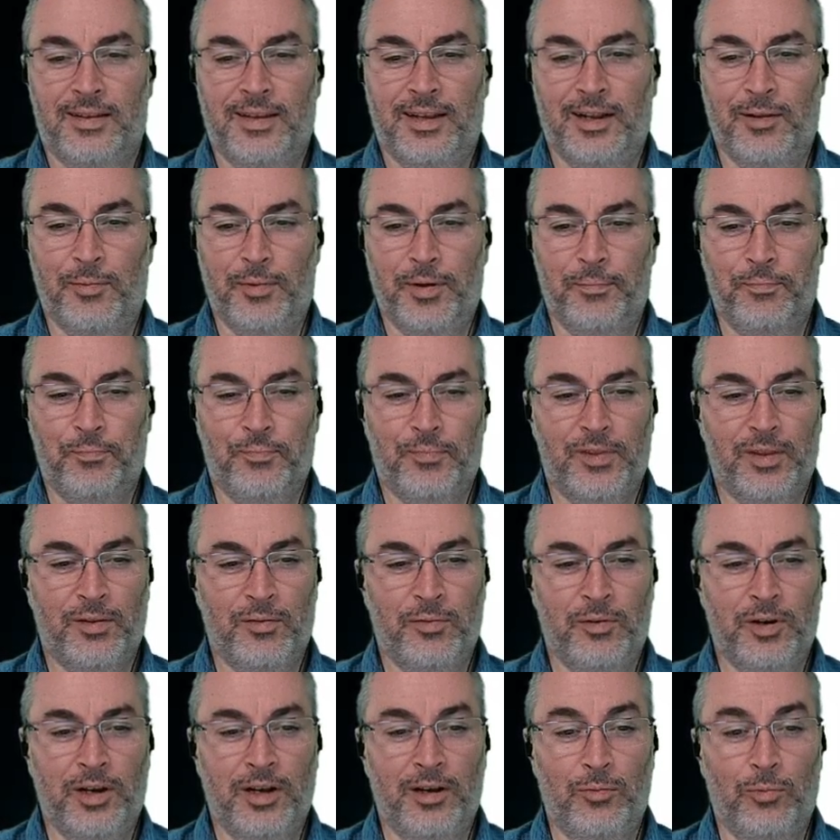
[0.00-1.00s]
Anyway,
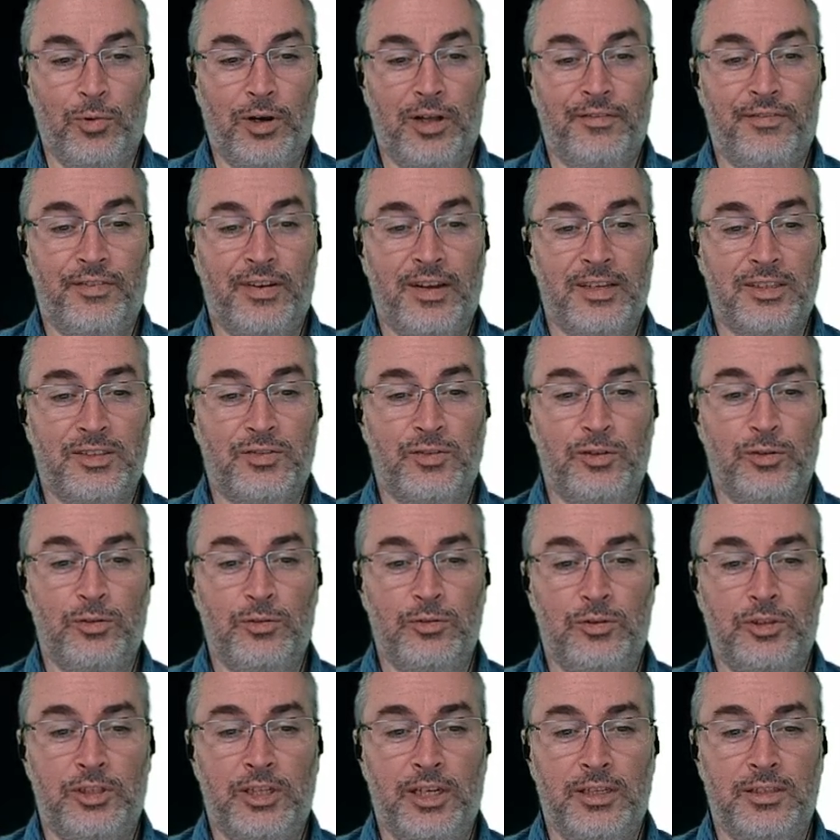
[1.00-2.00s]
while fast
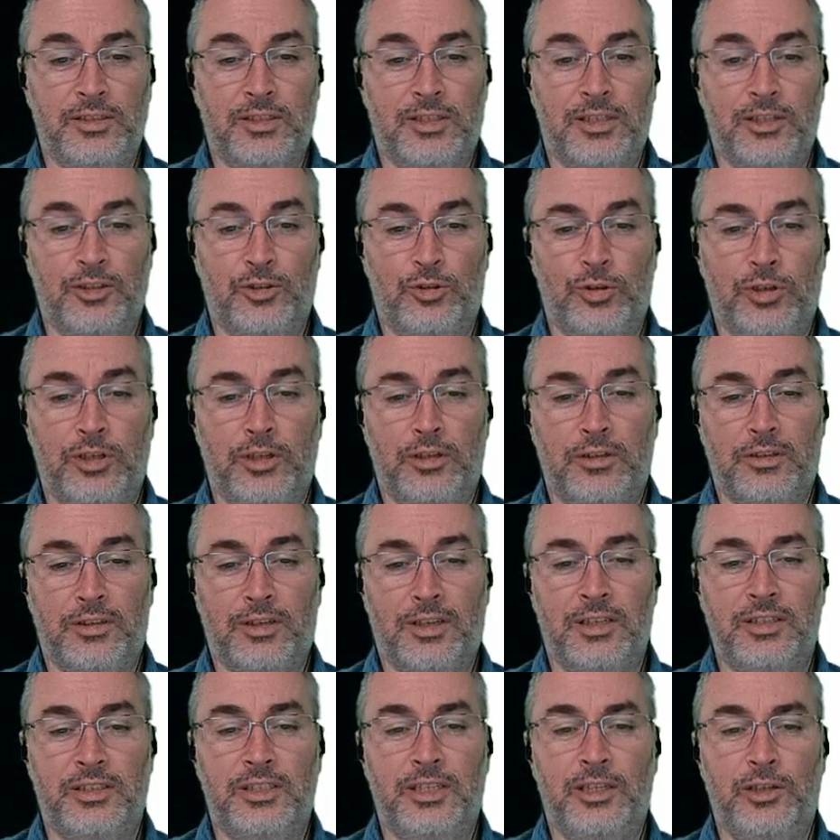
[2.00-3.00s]
food chains
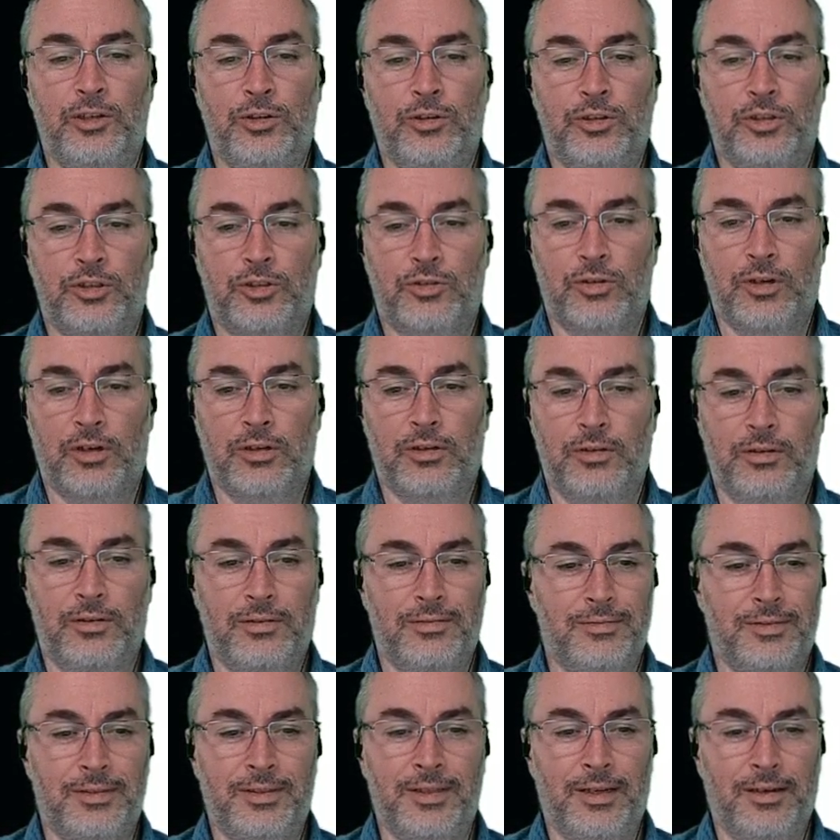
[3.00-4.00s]
continue to
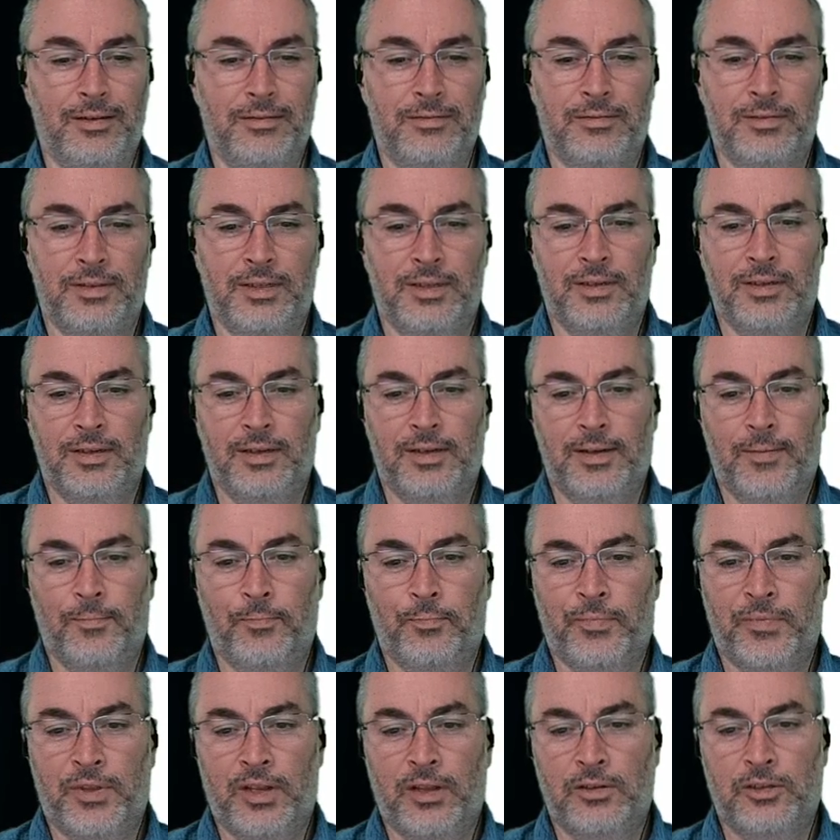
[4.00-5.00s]
struggle, no.
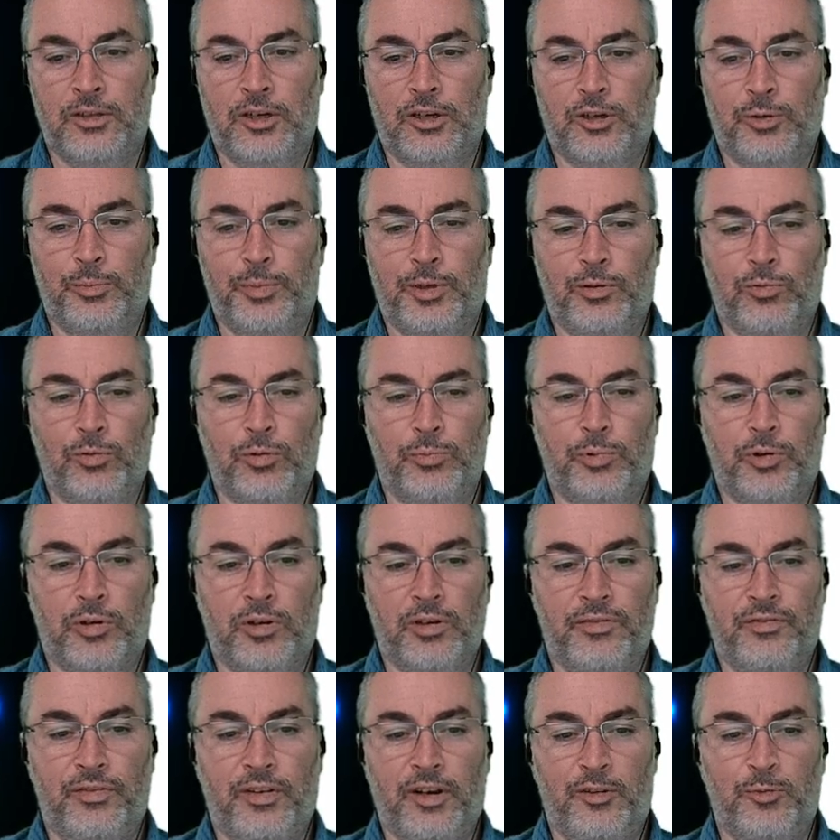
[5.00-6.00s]
Taco Bell
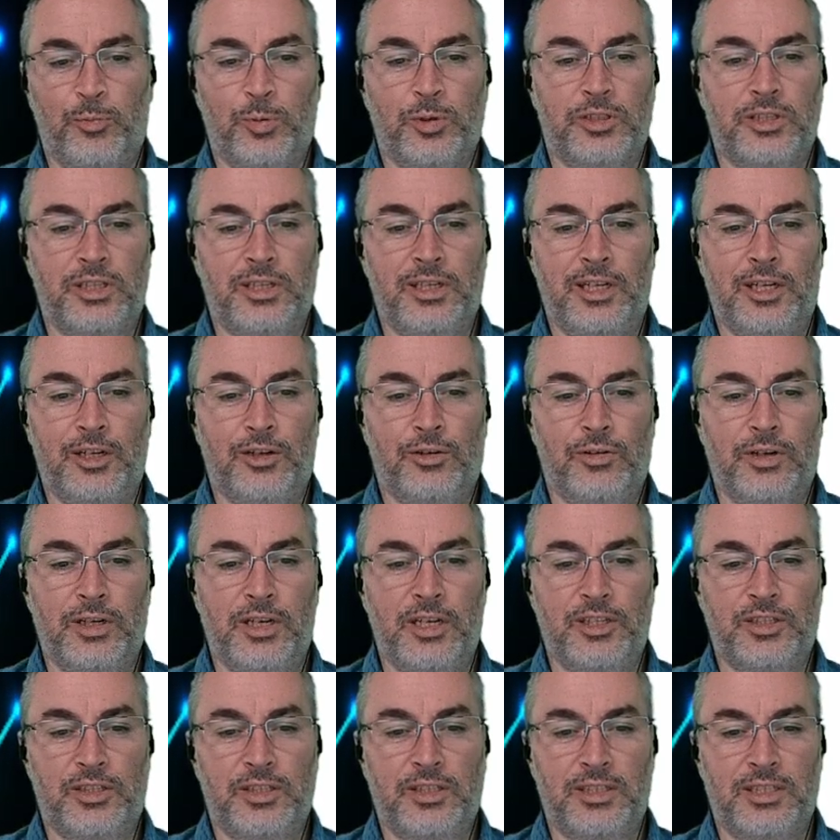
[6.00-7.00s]
reported 5%
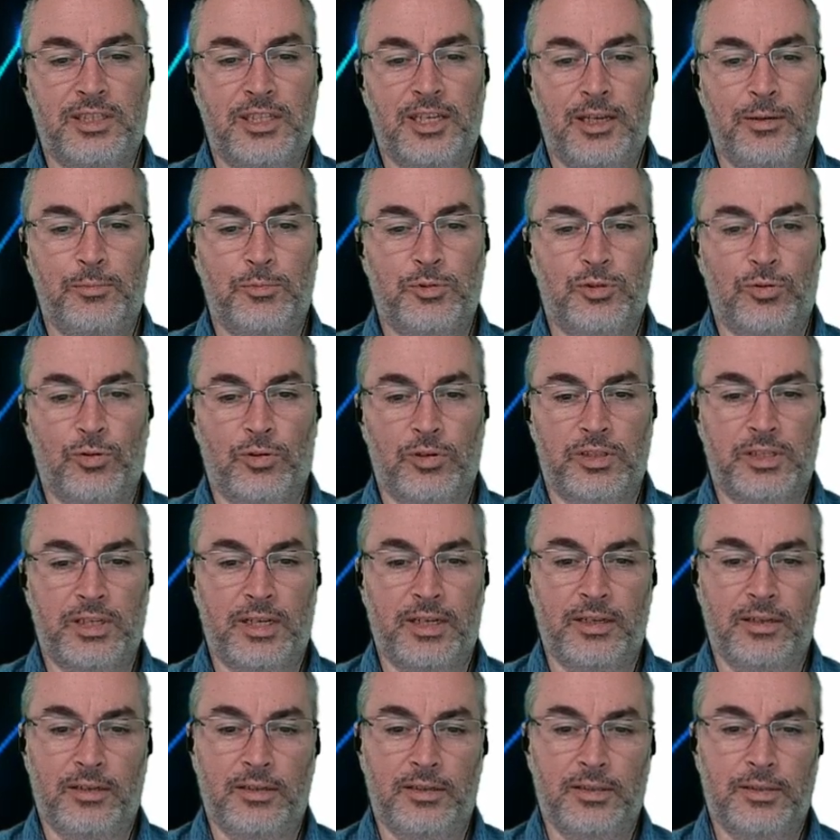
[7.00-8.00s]
increase in same-store
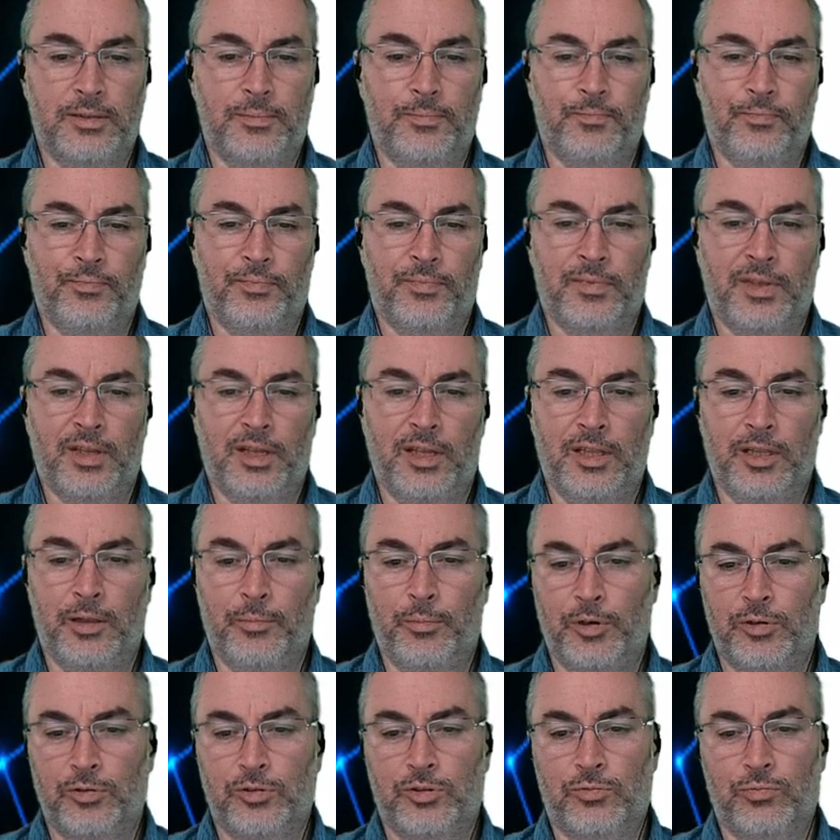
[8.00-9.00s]
sales in the
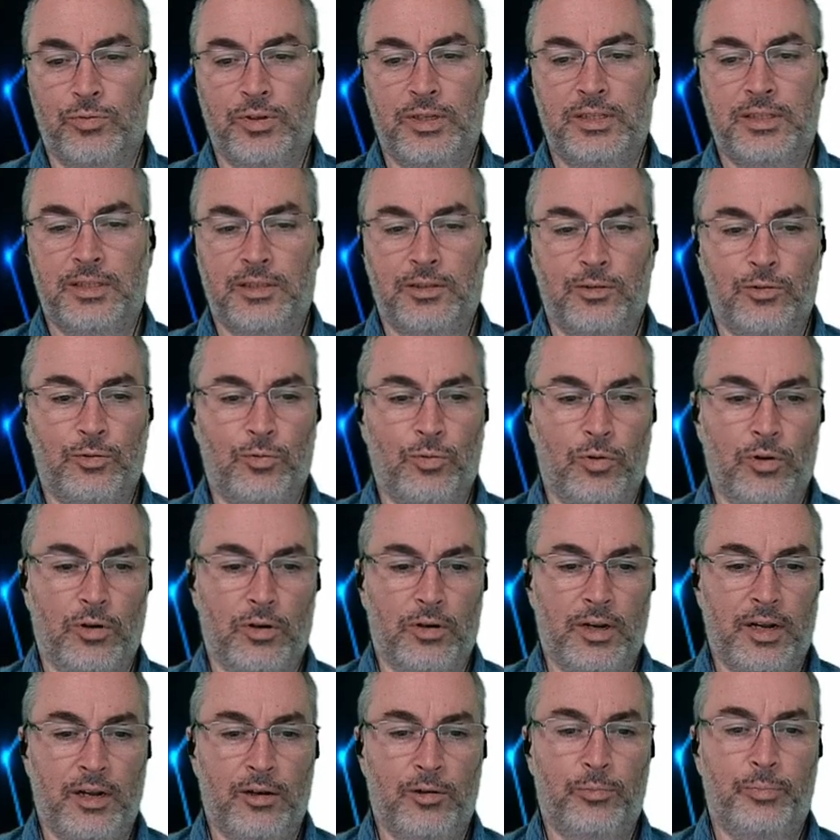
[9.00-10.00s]
most recent
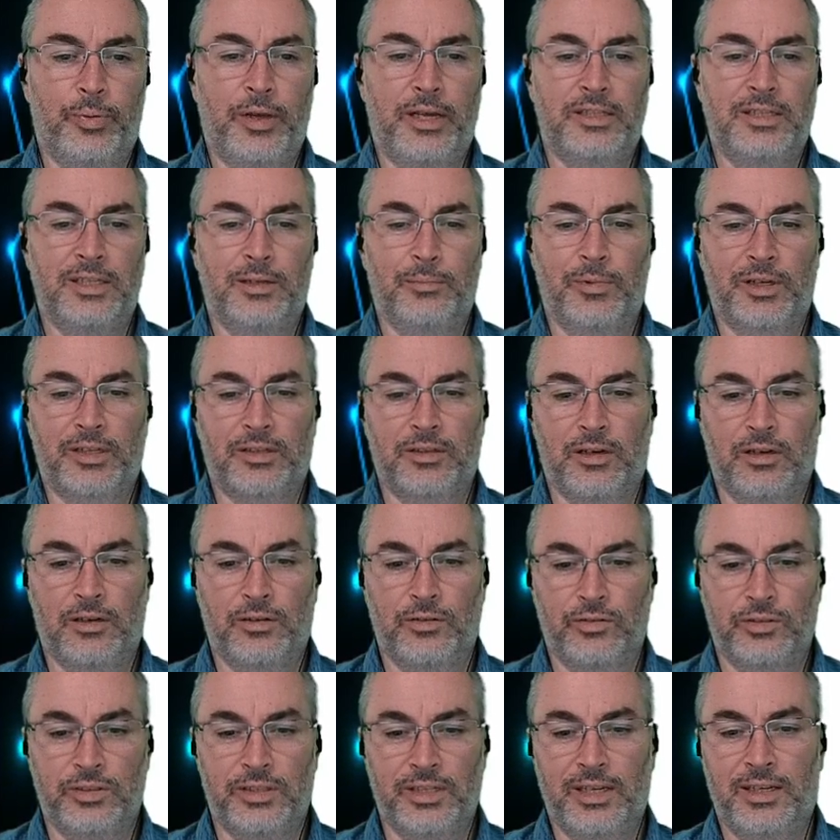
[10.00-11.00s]
quarter, outpacing
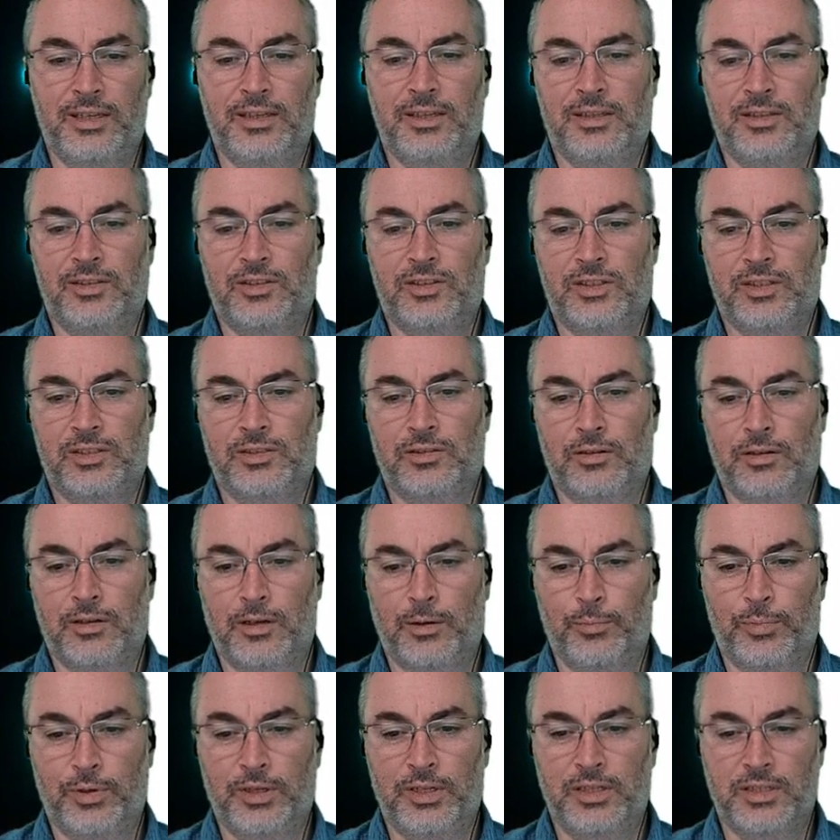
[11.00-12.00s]
McDonald's and its sister
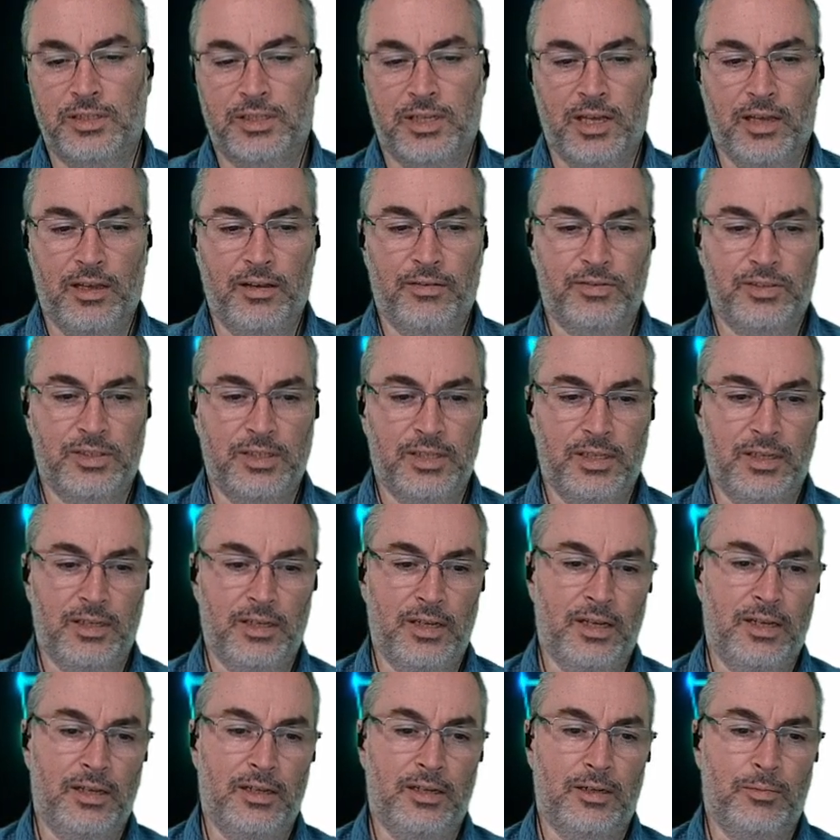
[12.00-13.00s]
companies, KFC
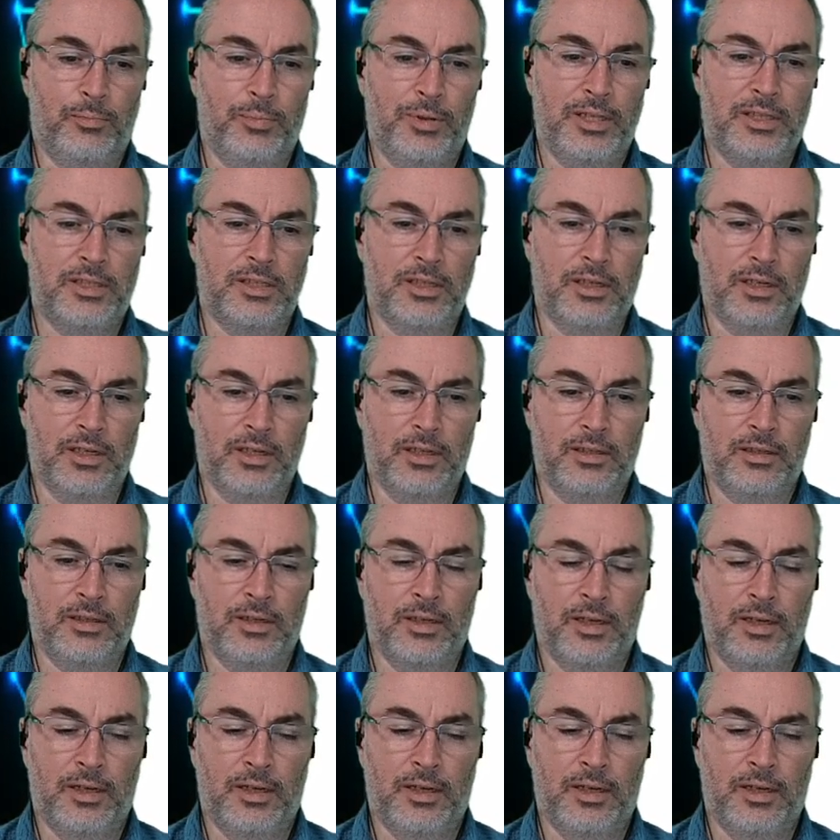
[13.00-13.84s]
and Pizza Hut.